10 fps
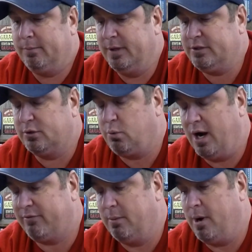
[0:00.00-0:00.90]
this is
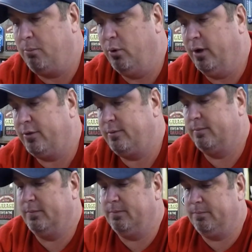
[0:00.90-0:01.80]
what I've come up with.
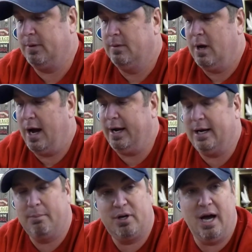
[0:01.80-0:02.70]
I
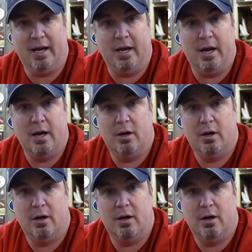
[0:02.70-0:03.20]
end up cutting